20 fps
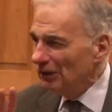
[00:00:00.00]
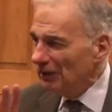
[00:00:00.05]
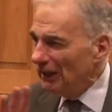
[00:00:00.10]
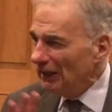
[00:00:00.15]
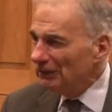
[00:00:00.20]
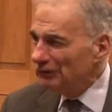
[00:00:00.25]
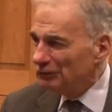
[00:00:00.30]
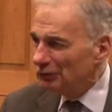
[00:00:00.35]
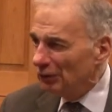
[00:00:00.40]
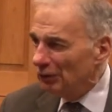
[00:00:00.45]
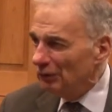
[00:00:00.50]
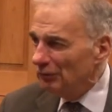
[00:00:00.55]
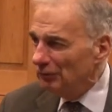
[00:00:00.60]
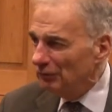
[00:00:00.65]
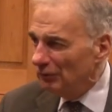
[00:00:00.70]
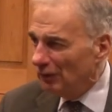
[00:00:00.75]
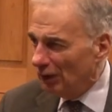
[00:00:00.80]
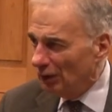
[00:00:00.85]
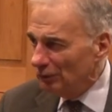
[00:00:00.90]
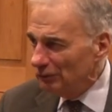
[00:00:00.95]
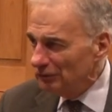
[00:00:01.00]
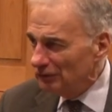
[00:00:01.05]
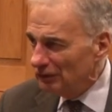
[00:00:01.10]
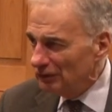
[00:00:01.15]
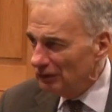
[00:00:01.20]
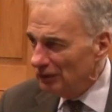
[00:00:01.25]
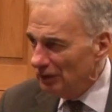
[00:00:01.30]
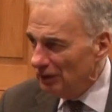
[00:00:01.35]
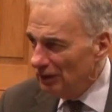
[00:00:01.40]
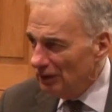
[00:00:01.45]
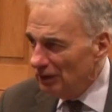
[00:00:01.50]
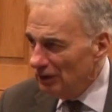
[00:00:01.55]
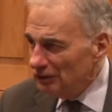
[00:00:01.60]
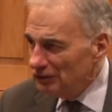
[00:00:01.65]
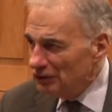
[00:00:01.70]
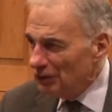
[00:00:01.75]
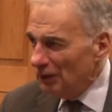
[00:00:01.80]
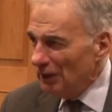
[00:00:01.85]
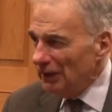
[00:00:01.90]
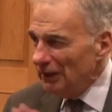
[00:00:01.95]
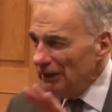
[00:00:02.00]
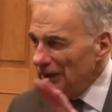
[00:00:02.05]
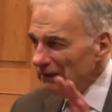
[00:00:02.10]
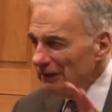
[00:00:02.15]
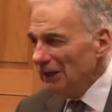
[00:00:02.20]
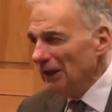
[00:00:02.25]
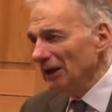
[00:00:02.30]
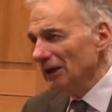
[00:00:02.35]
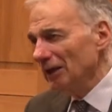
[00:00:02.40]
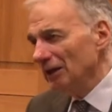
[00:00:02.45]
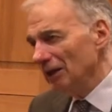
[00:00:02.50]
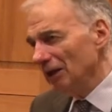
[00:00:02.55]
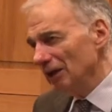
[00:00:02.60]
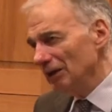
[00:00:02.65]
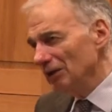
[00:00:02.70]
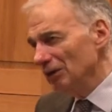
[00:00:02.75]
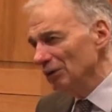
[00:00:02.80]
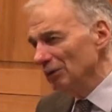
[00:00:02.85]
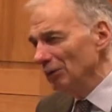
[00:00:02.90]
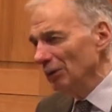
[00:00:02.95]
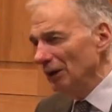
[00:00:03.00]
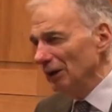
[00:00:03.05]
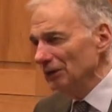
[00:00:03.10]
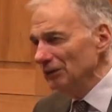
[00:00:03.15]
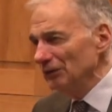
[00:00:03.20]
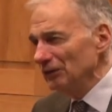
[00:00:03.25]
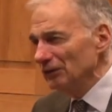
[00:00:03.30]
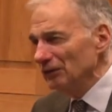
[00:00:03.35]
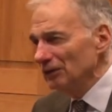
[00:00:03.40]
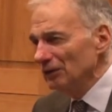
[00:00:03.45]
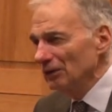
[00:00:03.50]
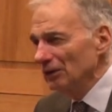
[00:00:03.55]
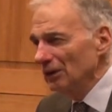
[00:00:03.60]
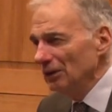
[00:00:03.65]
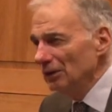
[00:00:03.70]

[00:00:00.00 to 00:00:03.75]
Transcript: electoral votes to any candidate who wins